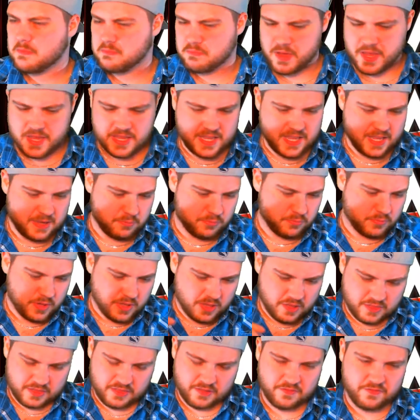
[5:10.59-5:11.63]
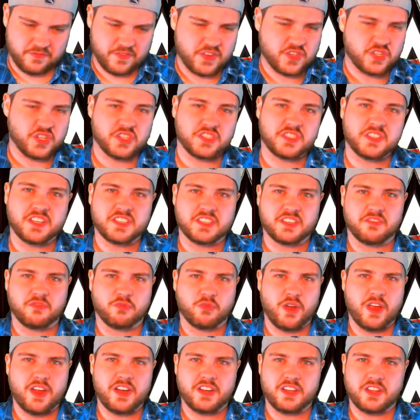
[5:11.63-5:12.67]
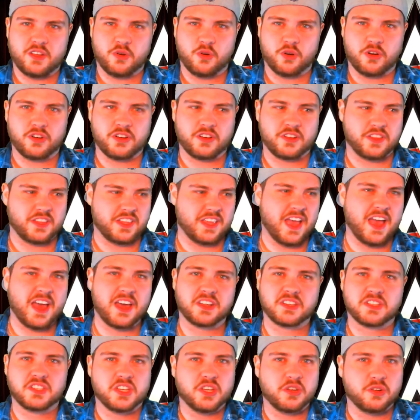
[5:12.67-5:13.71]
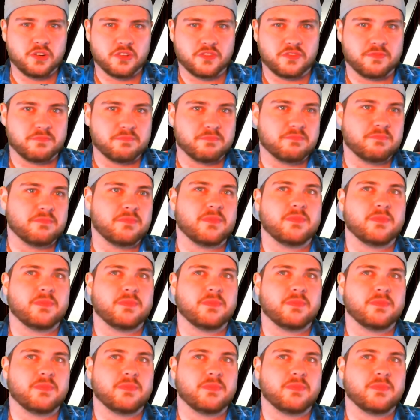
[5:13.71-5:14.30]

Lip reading: Make him the viciousness of Randy Orton, the attitude of